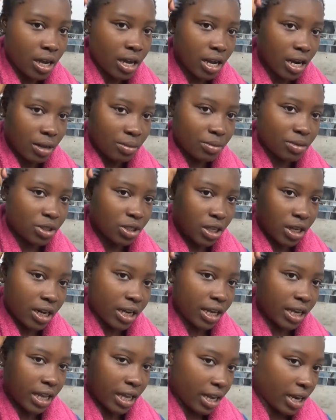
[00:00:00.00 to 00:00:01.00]
and I'm just gonna
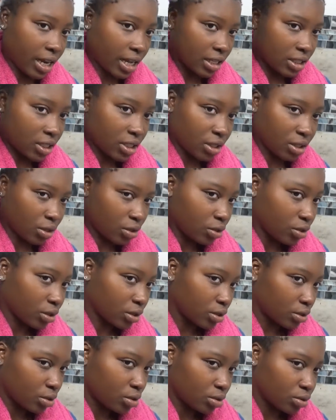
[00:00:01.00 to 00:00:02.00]
get into the
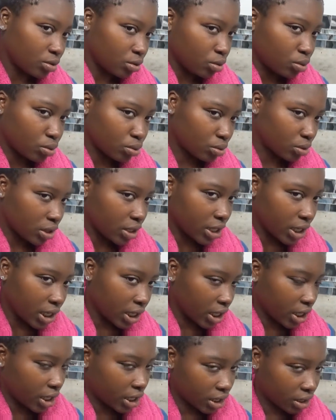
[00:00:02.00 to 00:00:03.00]
grooves
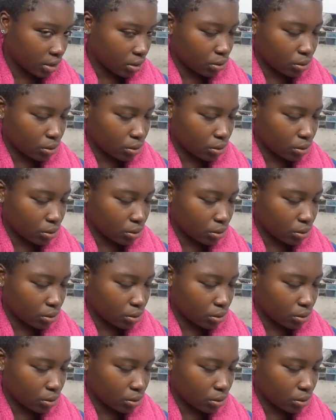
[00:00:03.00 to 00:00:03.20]
really good.